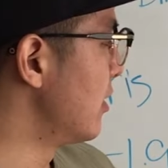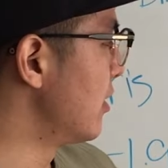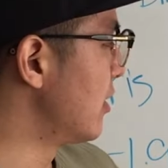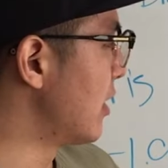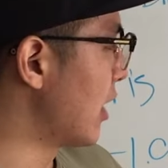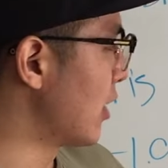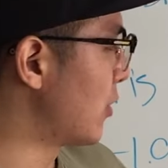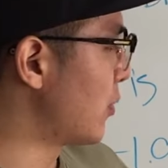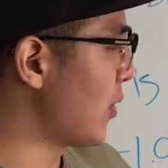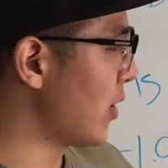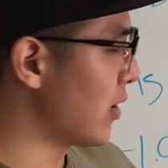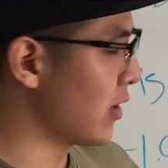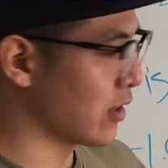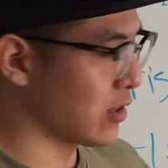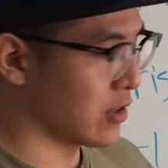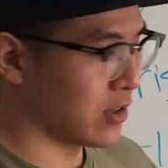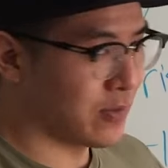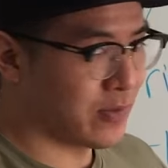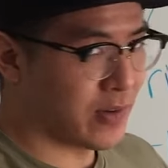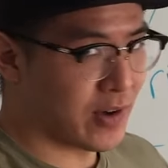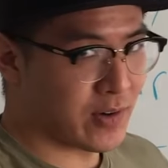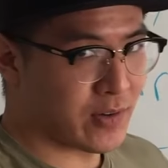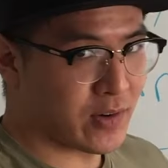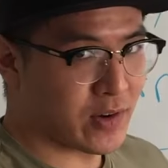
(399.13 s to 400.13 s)
That's why I
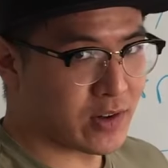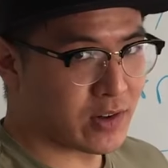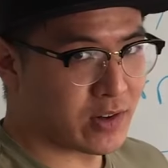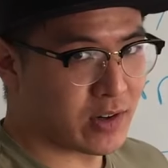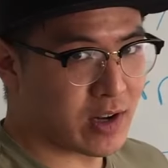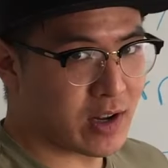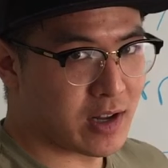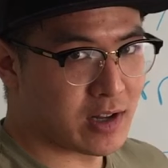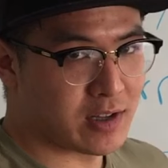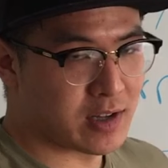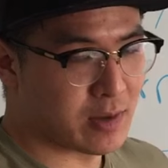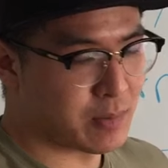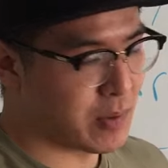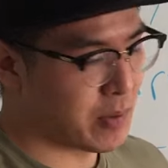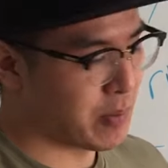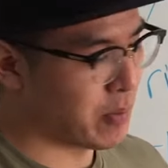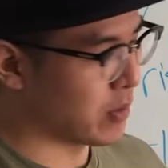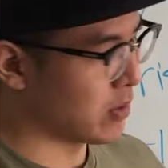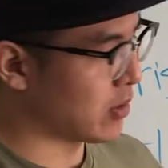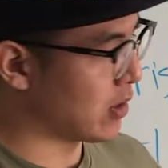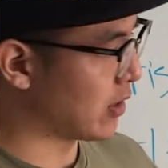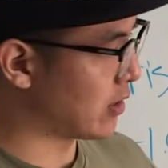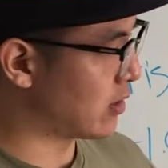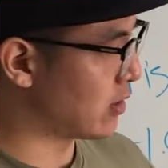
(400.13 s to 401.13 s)
need 500. Some
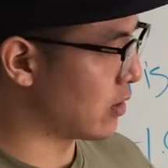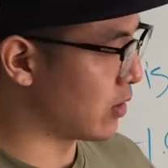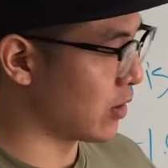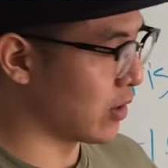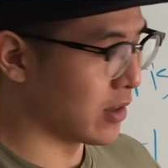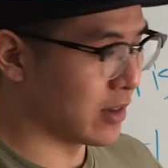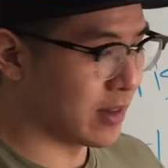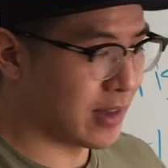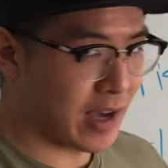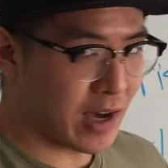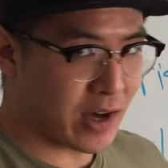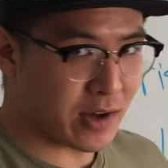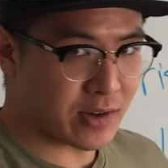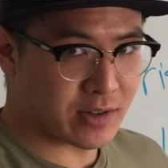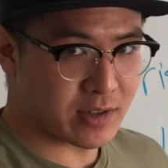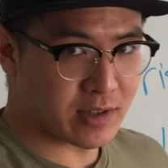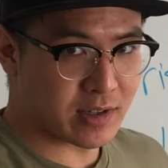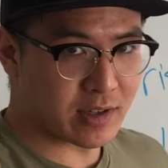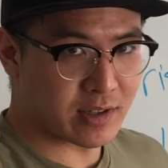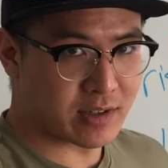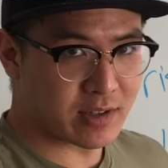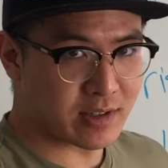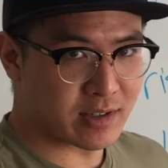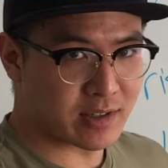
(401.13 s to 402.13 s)
people like to go 1,000
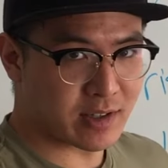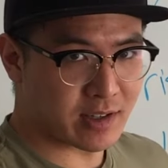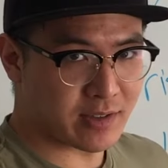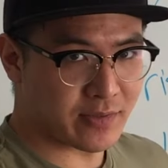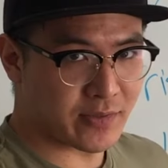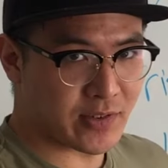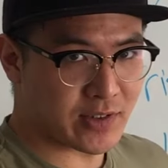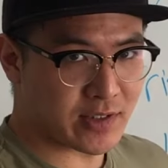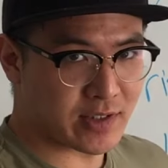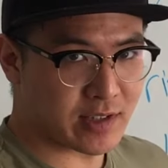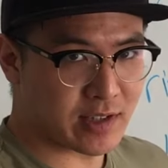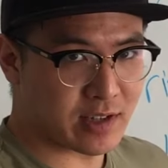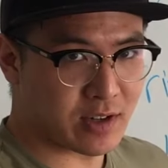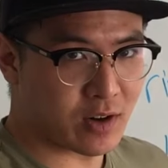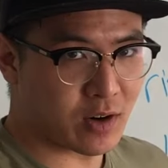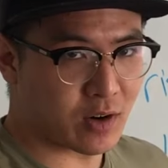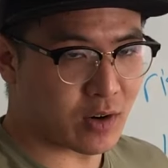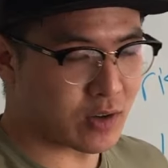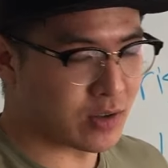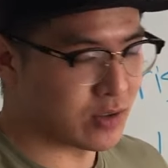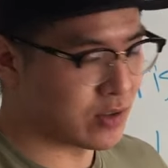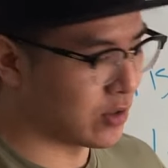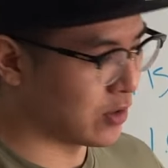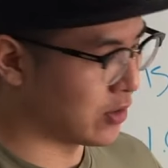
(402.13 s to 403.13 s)
under deficit
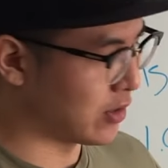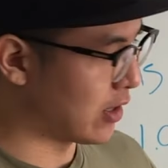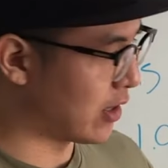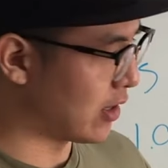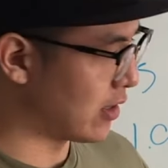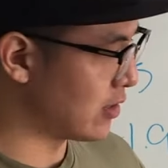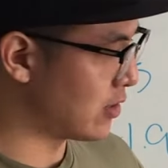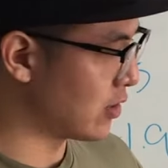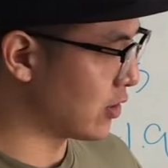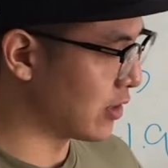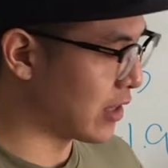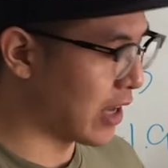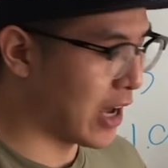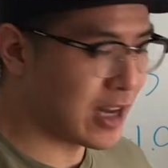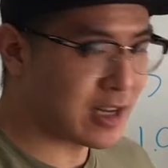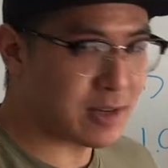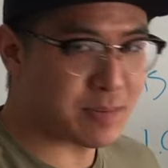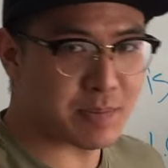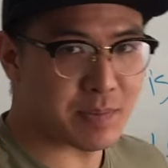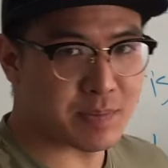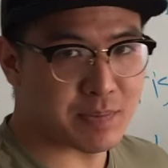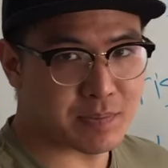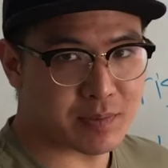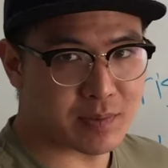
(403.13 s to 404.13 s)
or so not. So that's
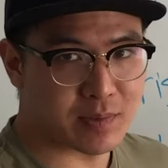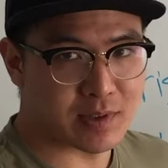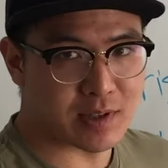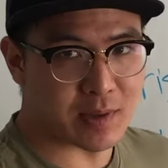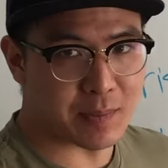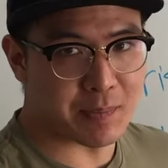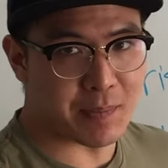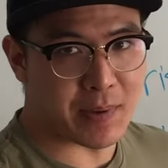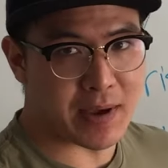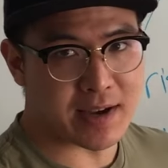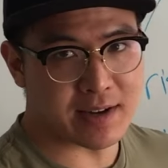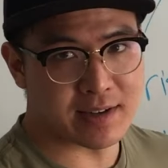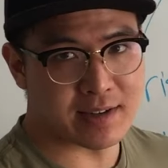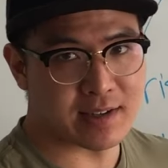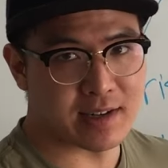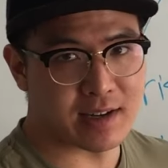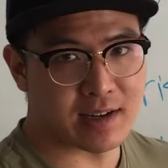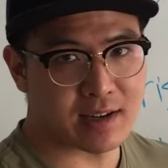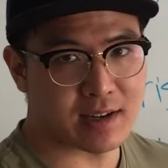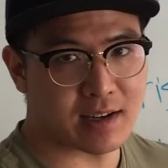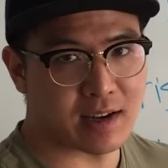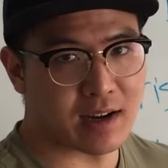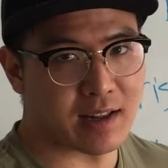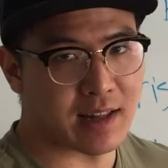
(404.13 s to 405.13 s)
the
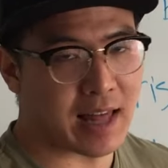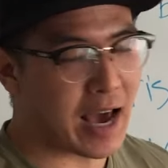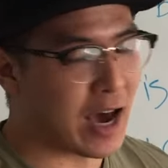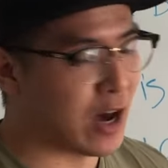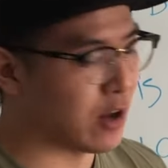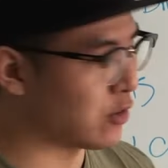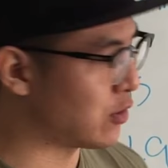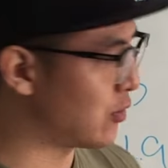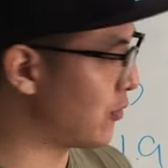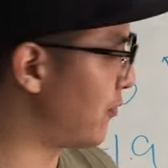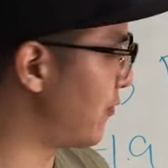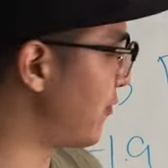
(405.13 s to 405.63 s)
basic on how to